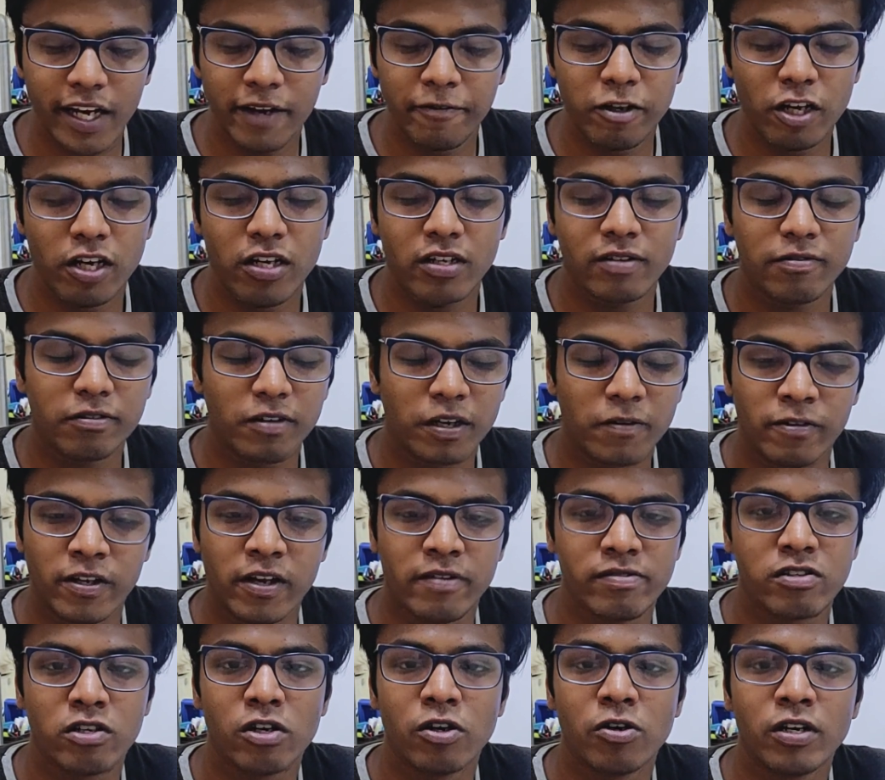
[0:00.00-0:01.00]
and if
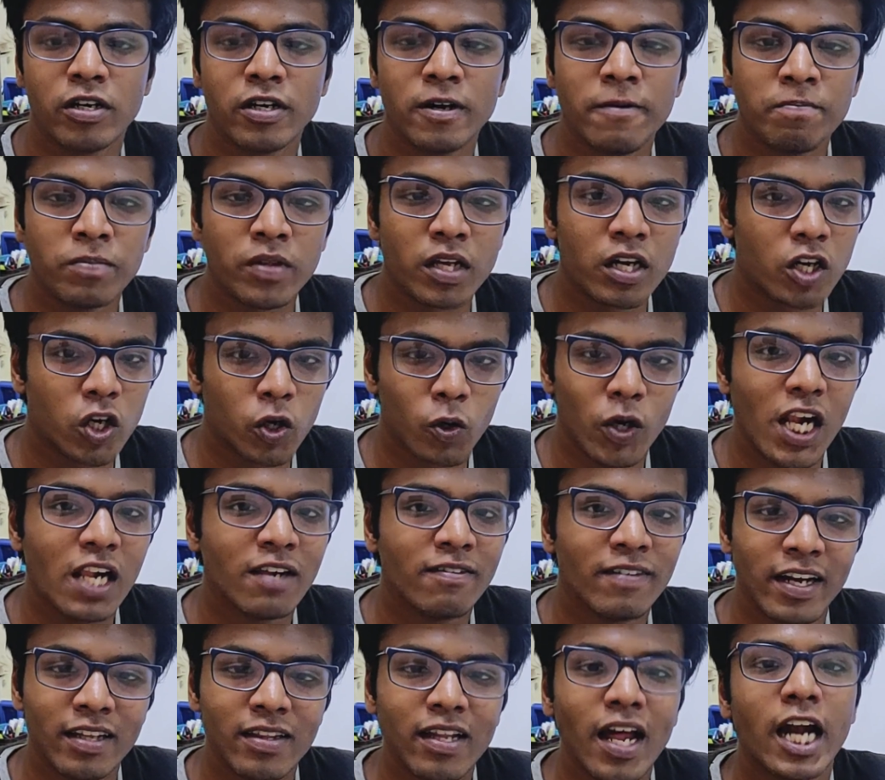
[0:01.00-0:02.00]
you have scored
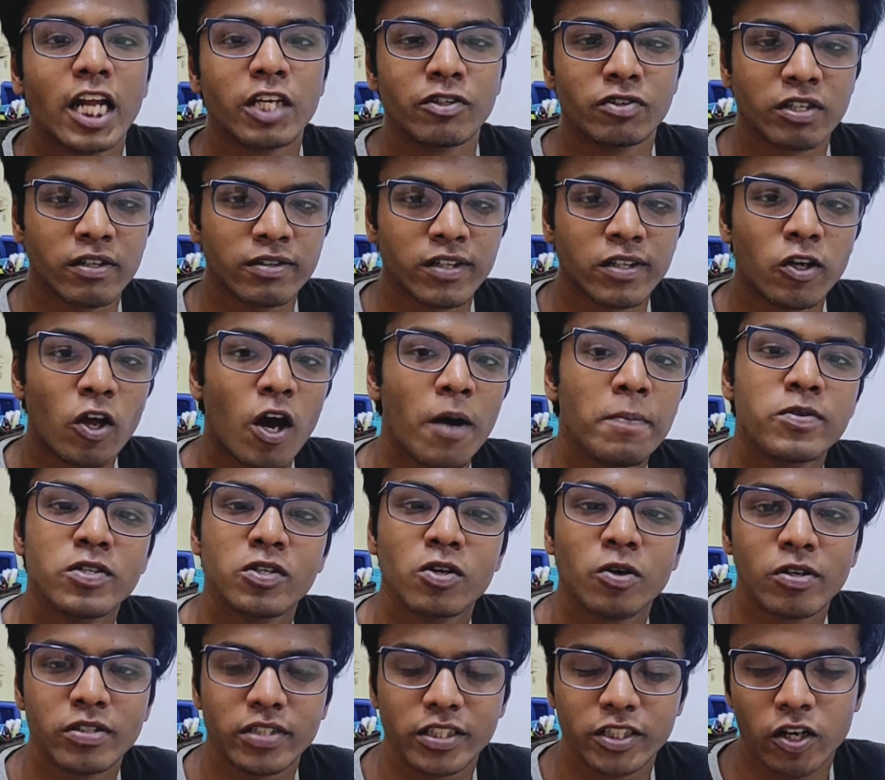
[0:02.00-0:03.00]
12 and that is one of the
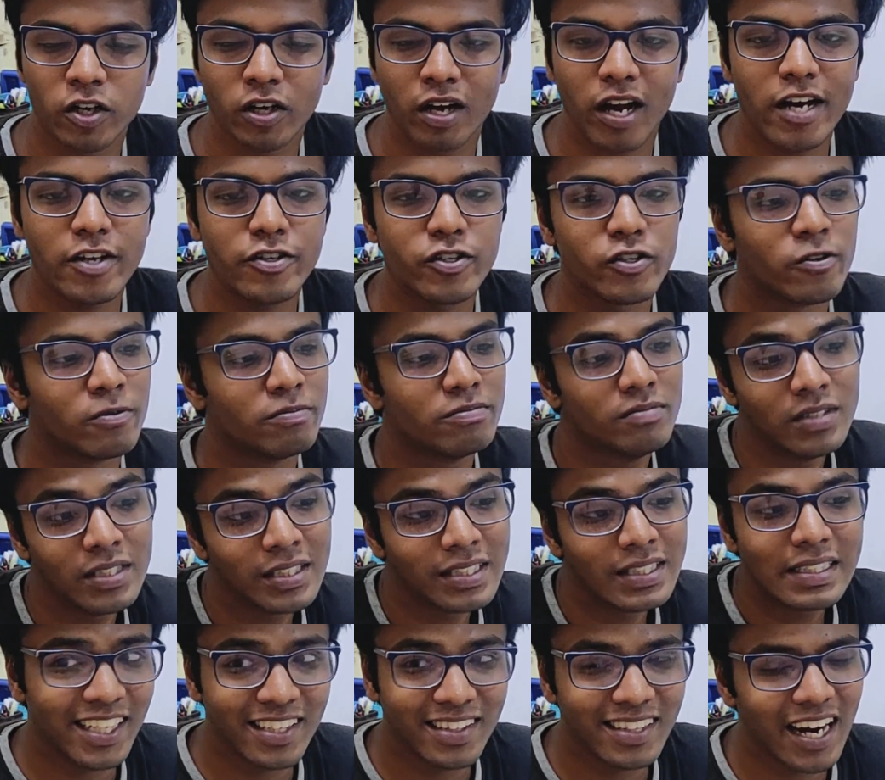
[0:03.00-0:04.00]
top scores in your
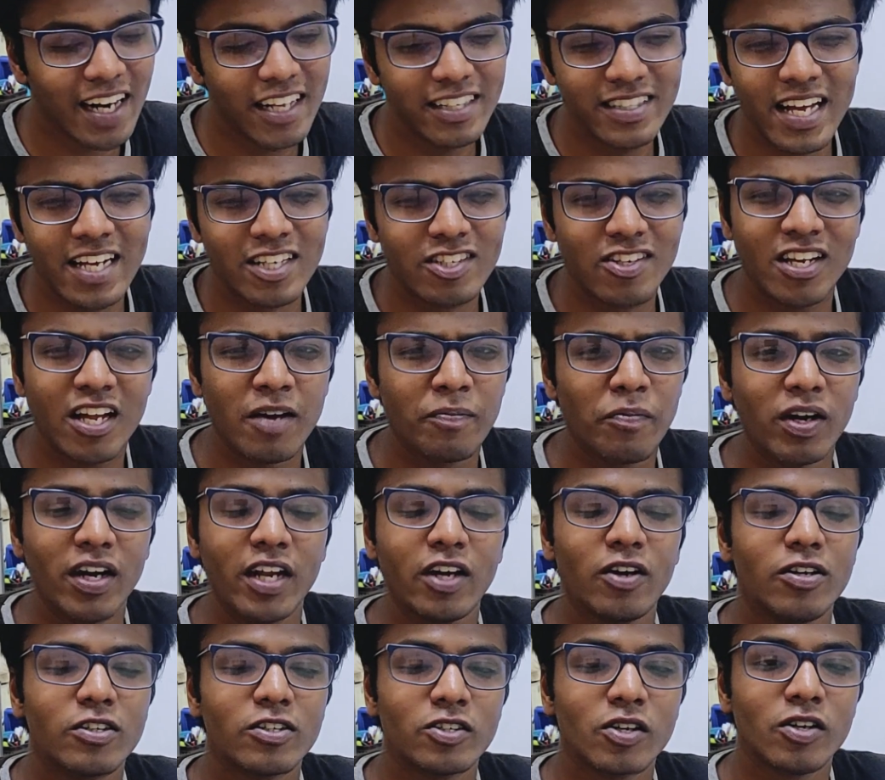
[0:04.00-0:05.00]
classroom, I think that is actually a
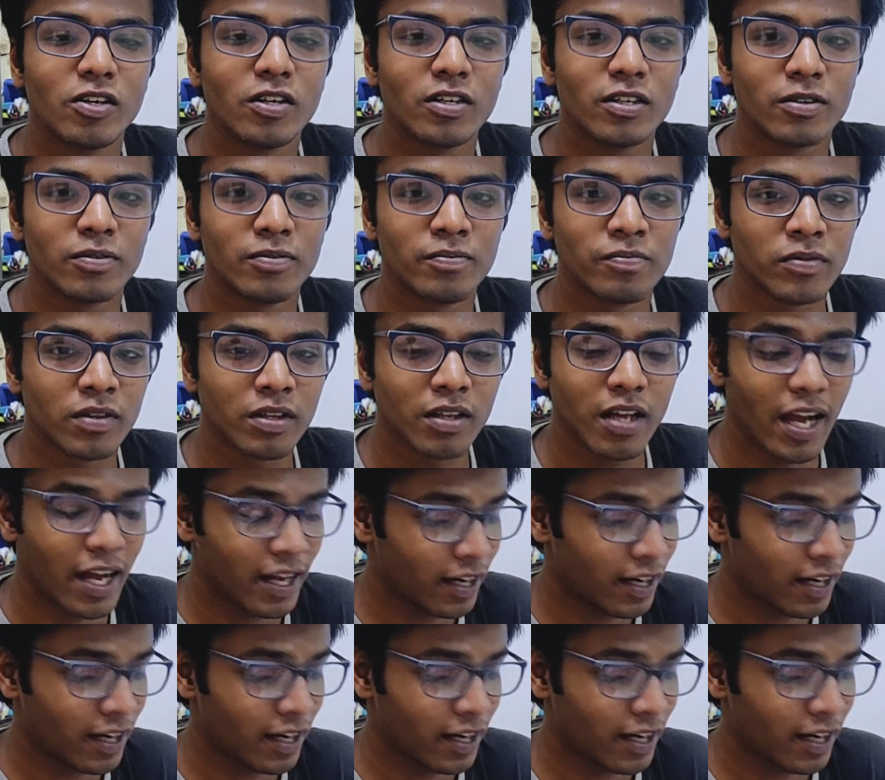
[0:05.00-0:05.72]
pretty good score.